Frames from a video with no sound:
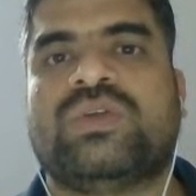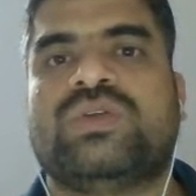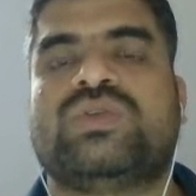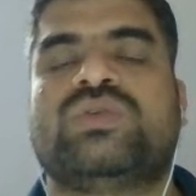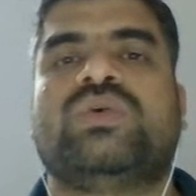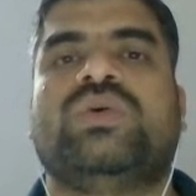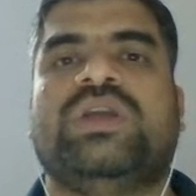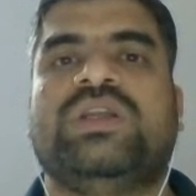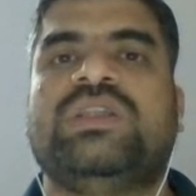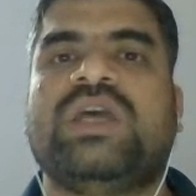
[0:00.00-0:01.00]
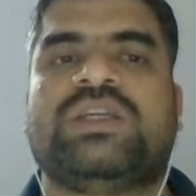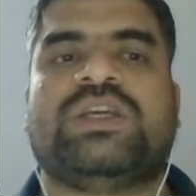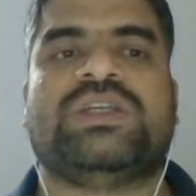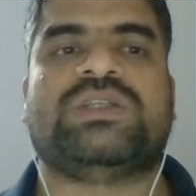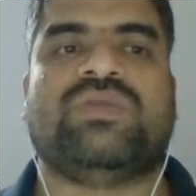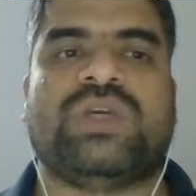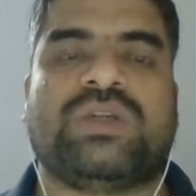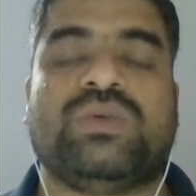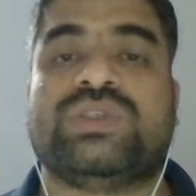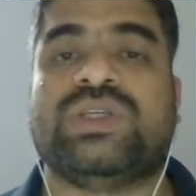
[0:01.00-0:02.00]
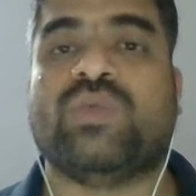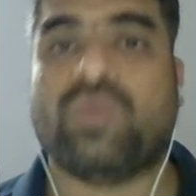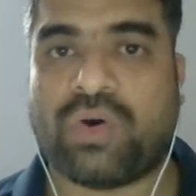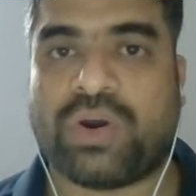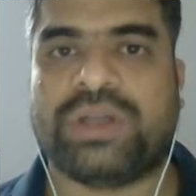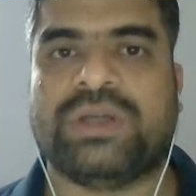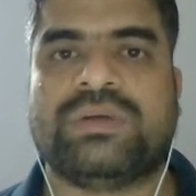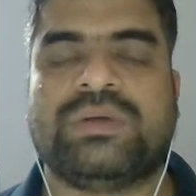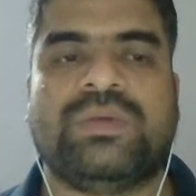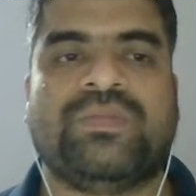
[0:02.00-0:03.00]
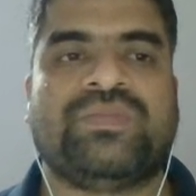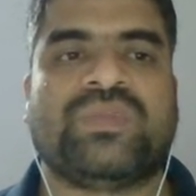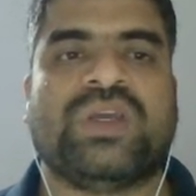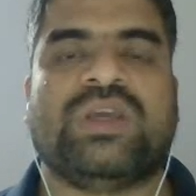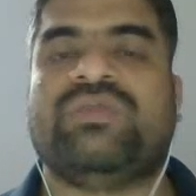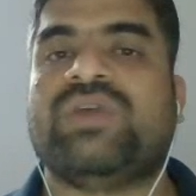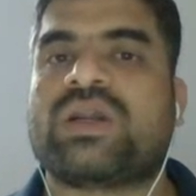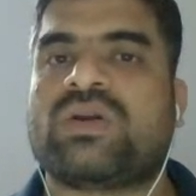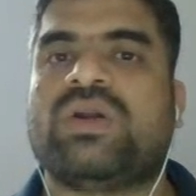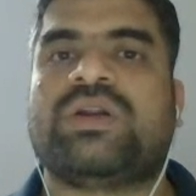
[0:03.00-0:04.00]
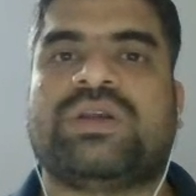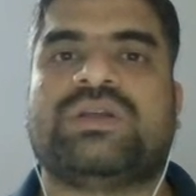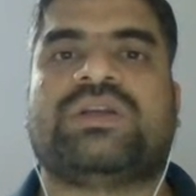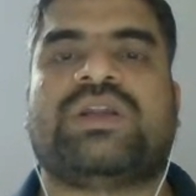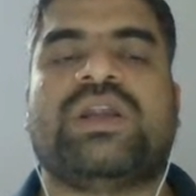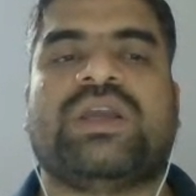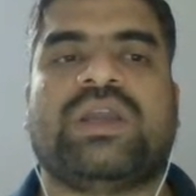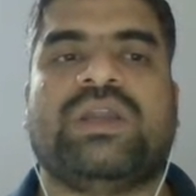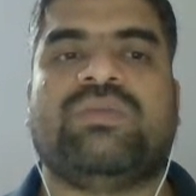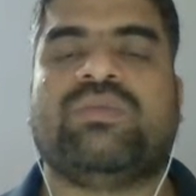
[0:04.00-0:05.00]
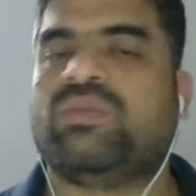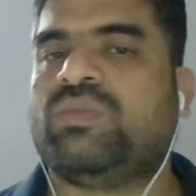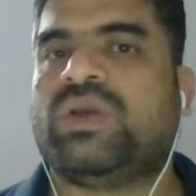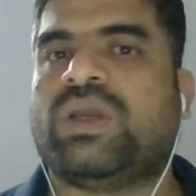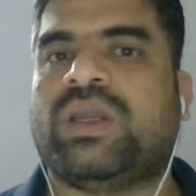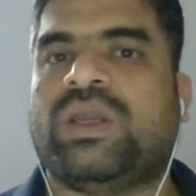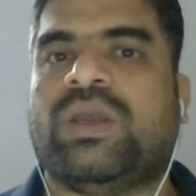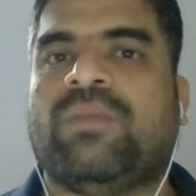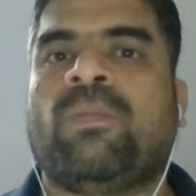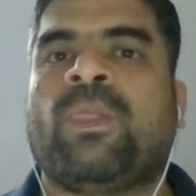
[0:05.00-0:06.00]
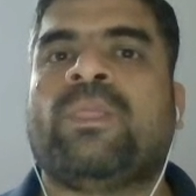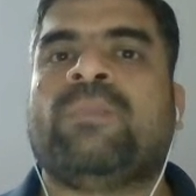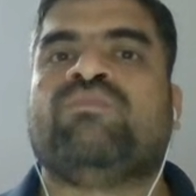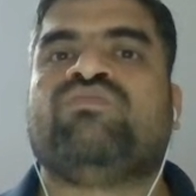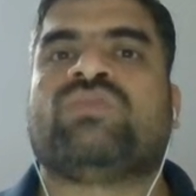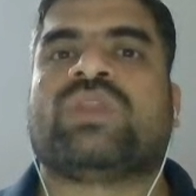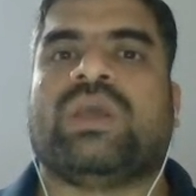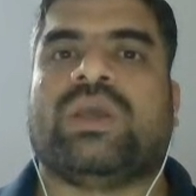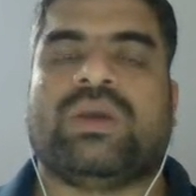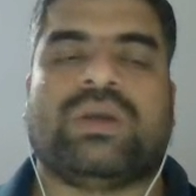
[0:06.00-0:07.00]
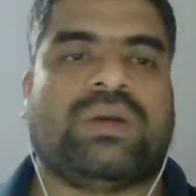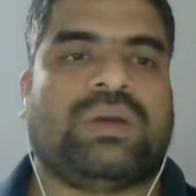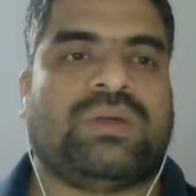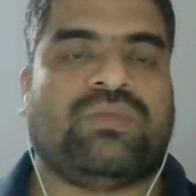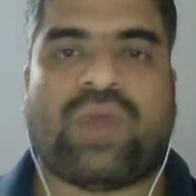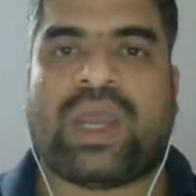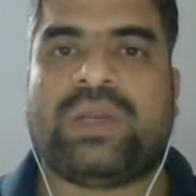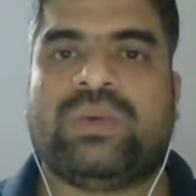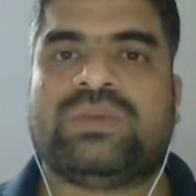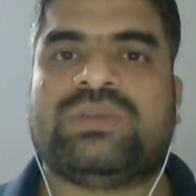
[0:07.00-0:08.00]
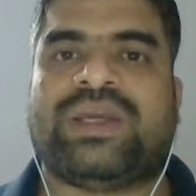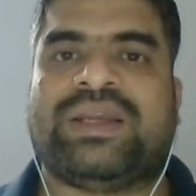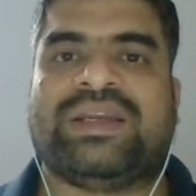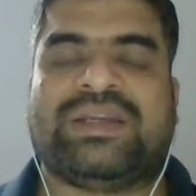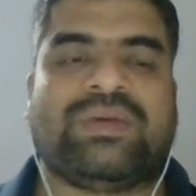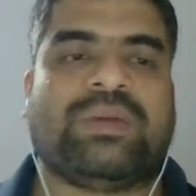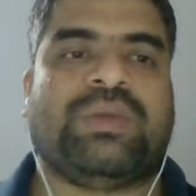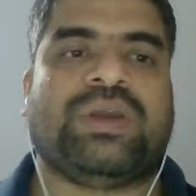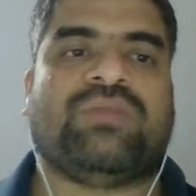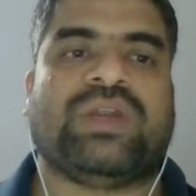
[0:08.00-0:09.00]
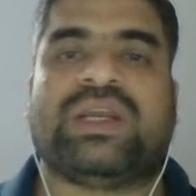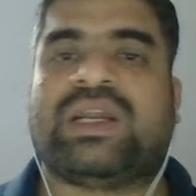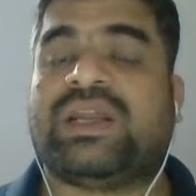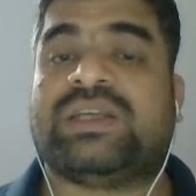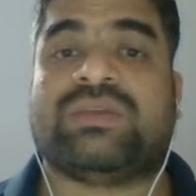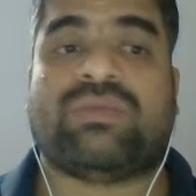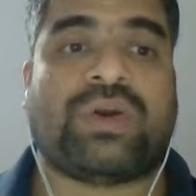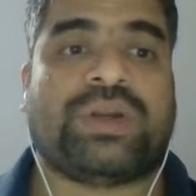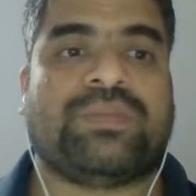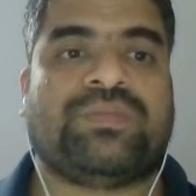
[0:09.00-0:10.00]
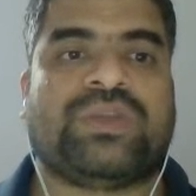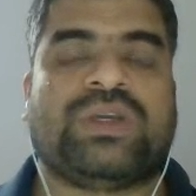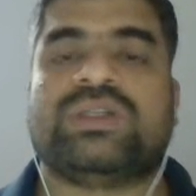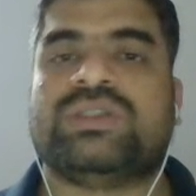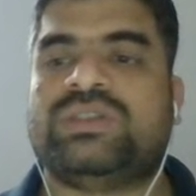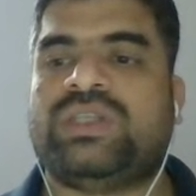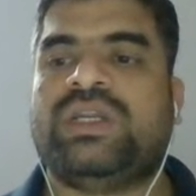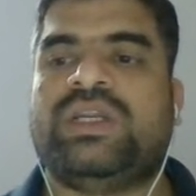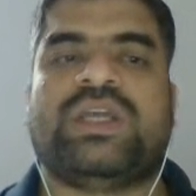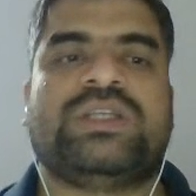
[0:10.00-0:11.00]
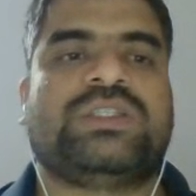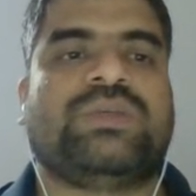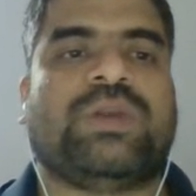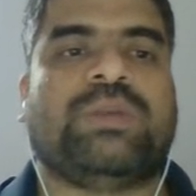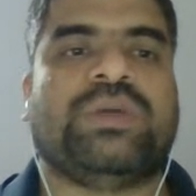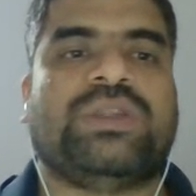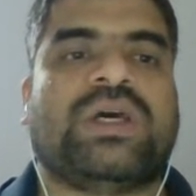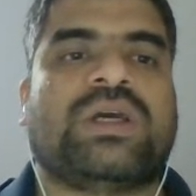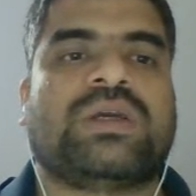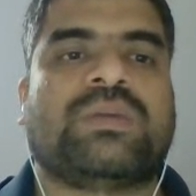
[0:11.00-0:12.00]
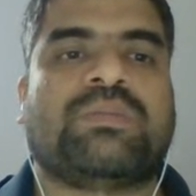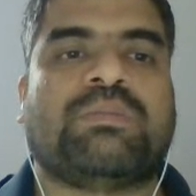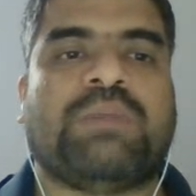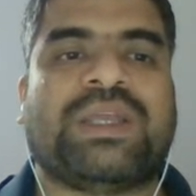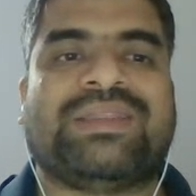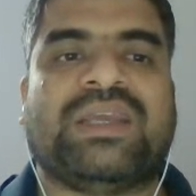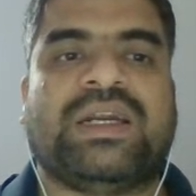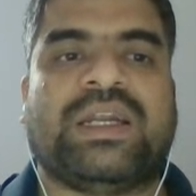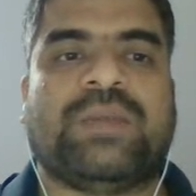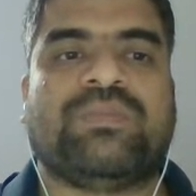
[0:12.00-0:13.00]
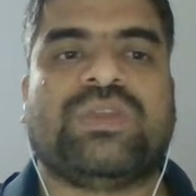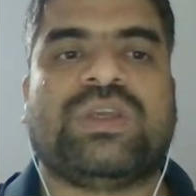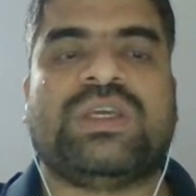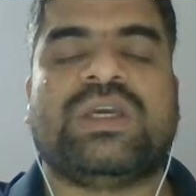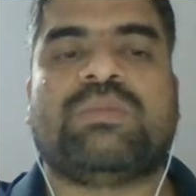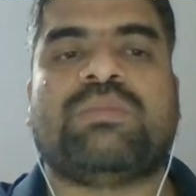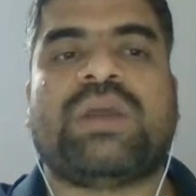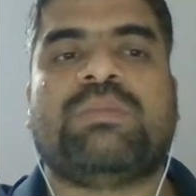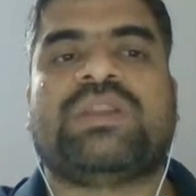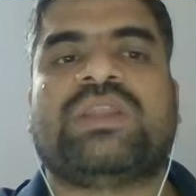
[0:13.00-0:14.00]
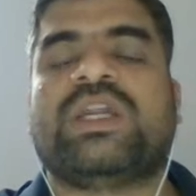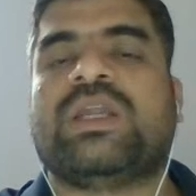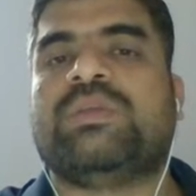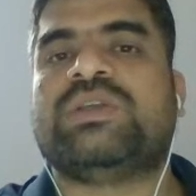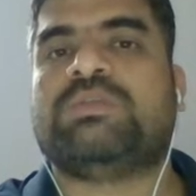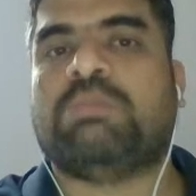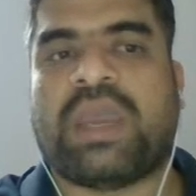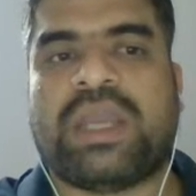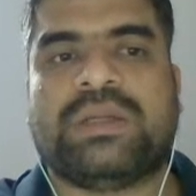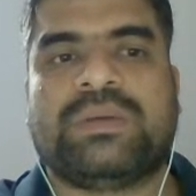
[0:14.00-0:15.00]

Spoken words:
So in that case, we are using void. If we are not returning any uh, value, then it will be we declare as a void. Then next will be the method name. Here my method name is main.